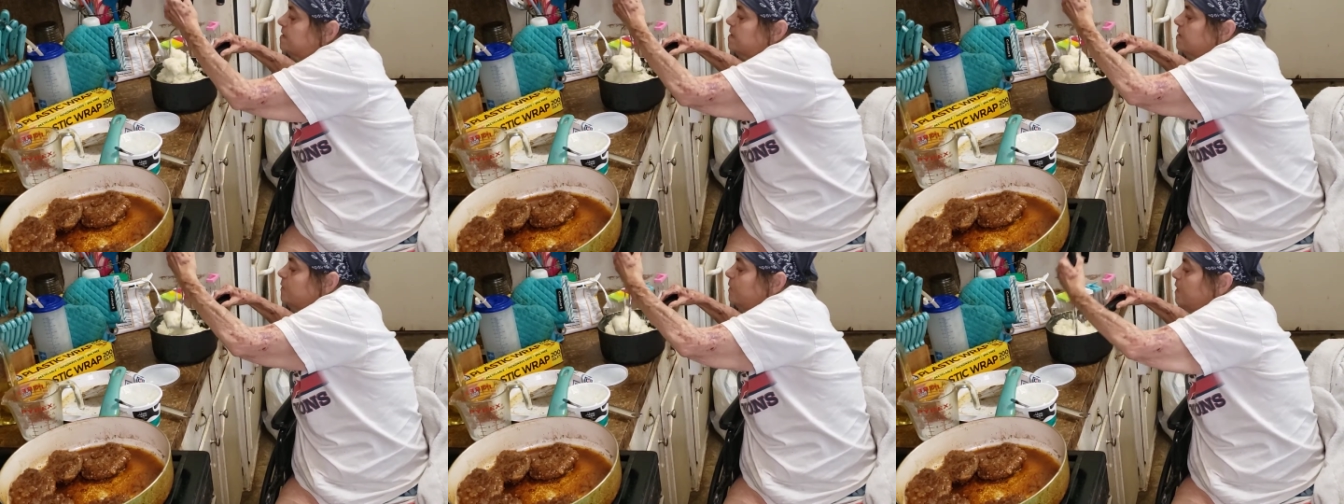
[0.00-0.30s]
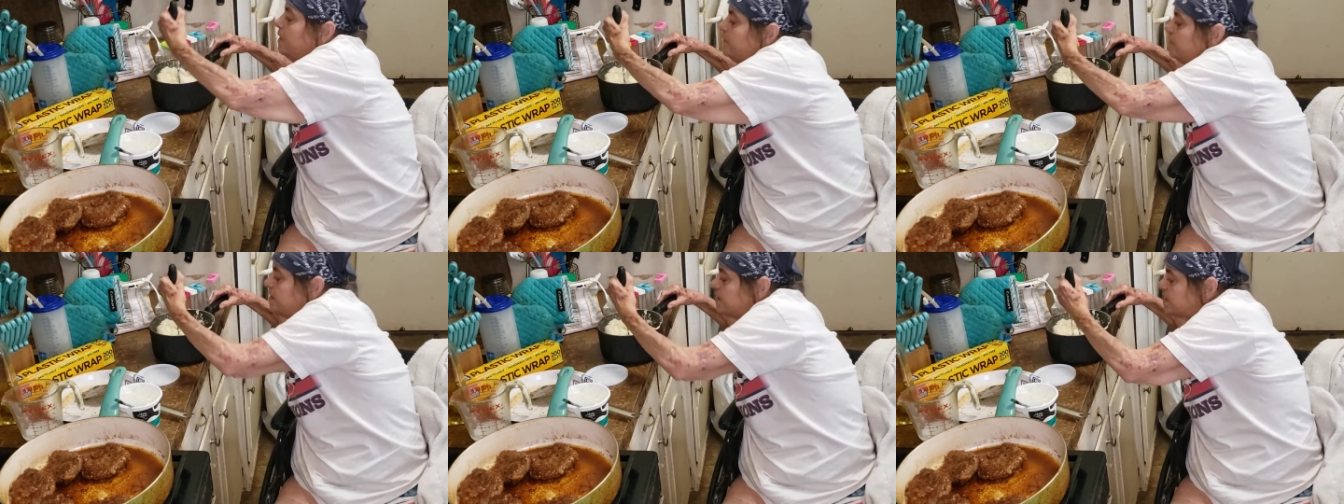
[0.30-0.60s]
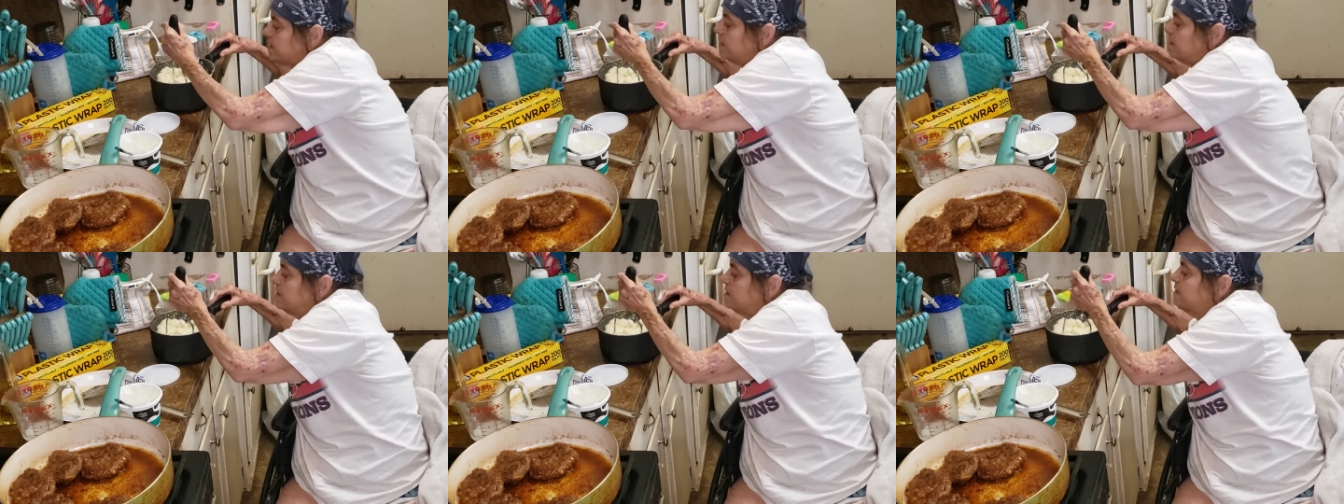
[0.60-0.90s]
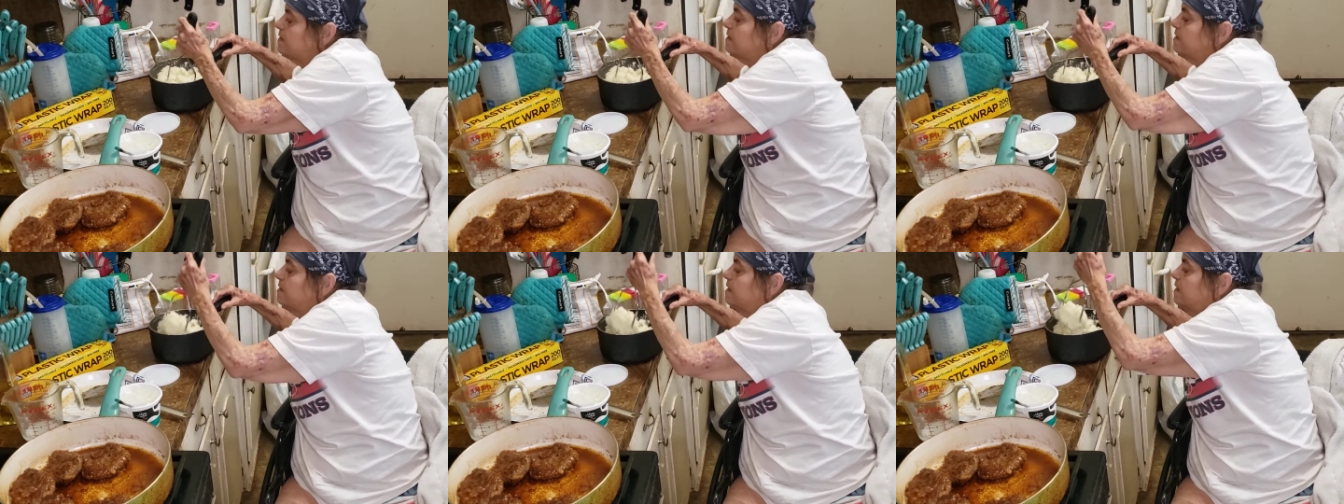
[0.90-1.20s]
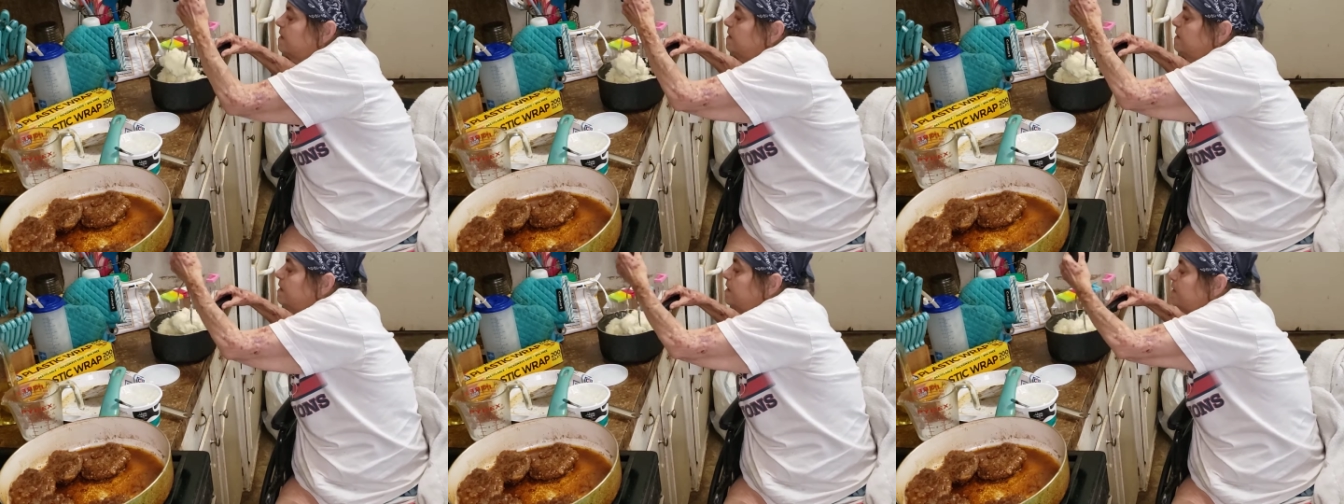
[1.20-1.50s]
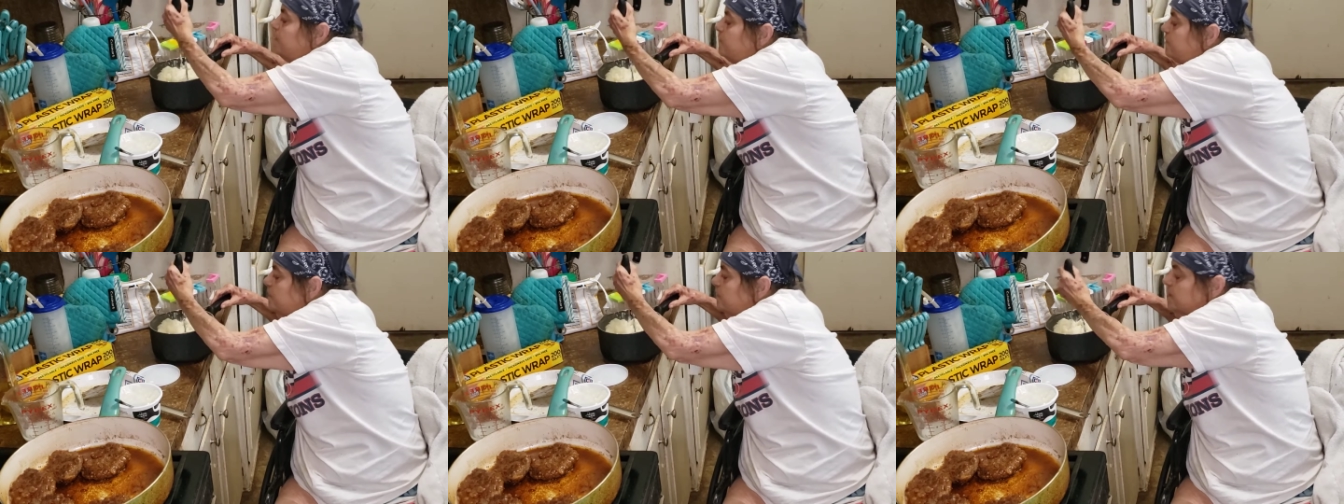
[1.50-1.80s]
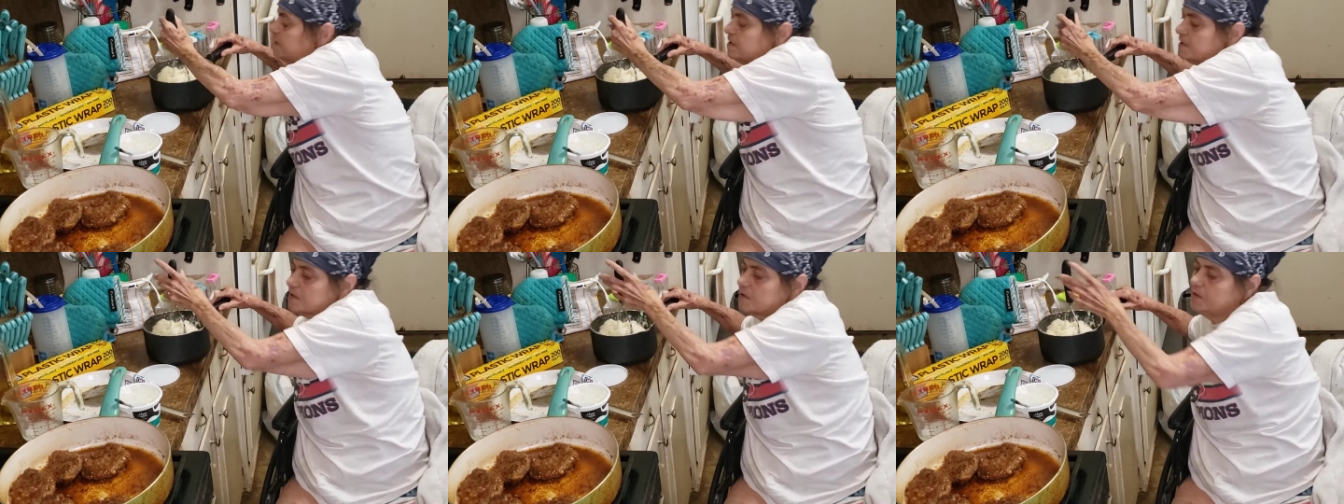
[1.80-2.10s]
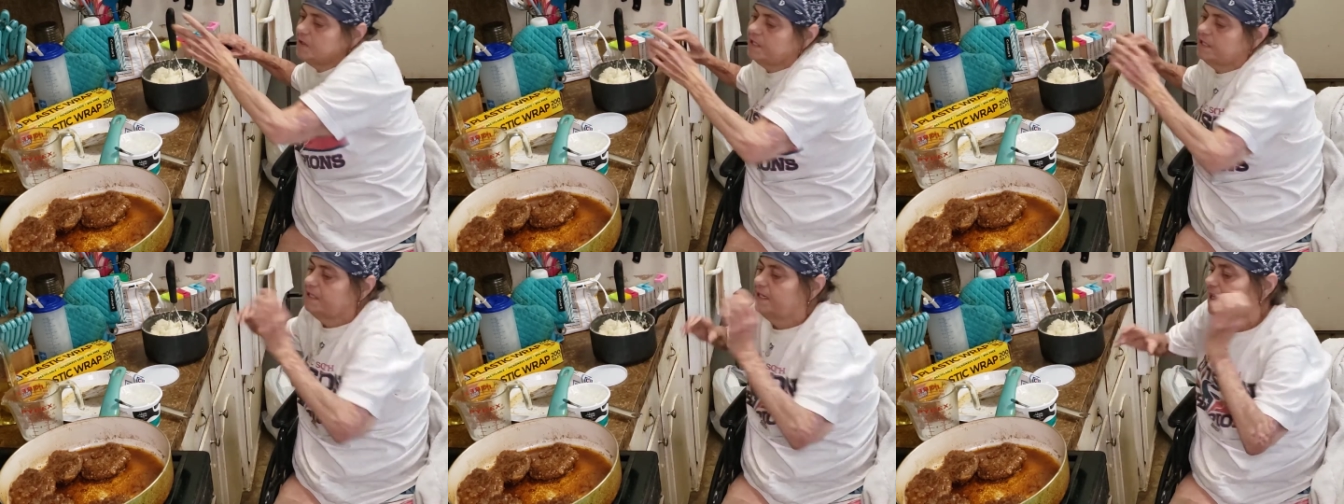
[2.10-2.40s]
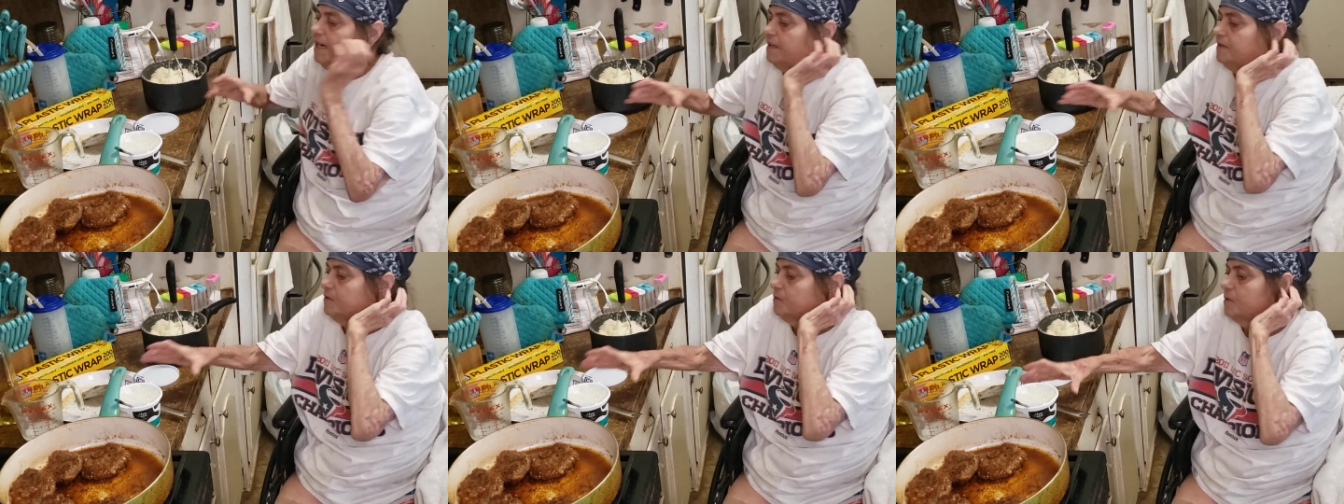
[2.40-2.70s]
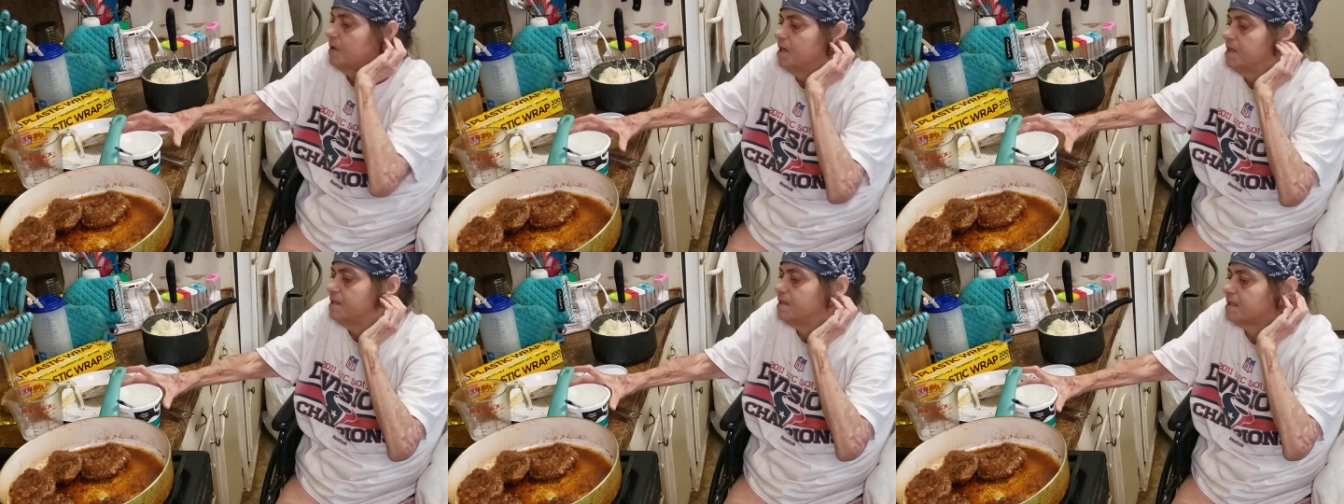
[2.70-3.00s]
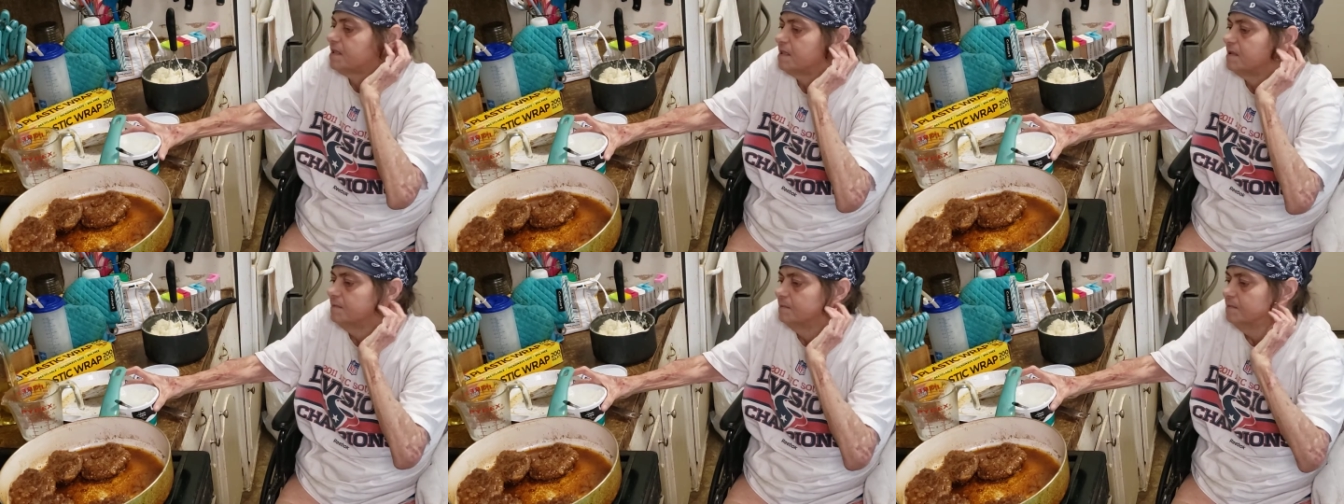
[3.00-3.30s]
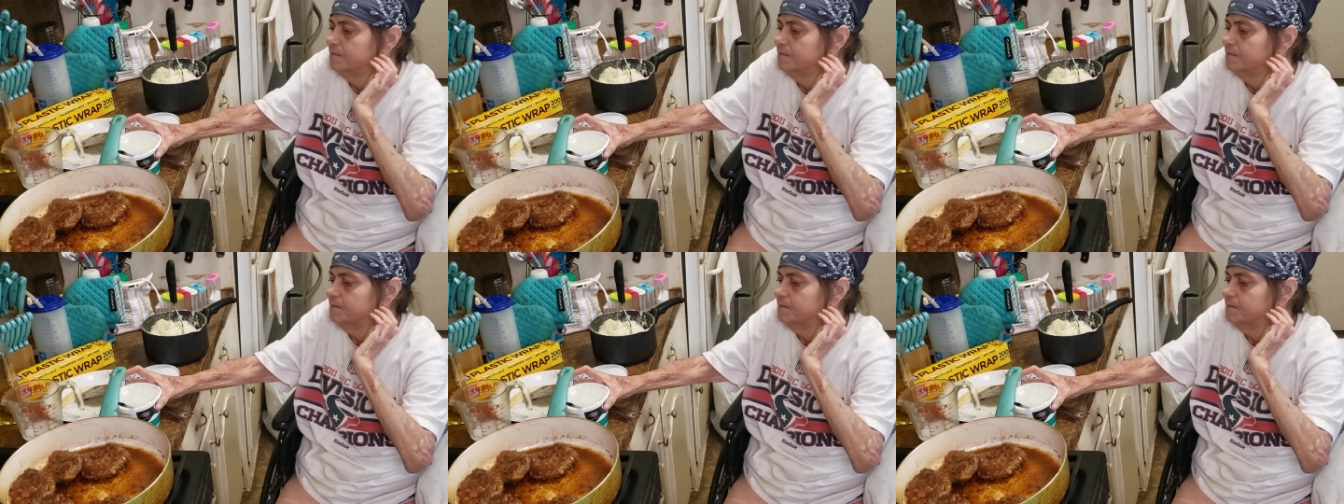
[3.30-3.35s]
so obviously this is not enough. Let's go ahead and add the rest.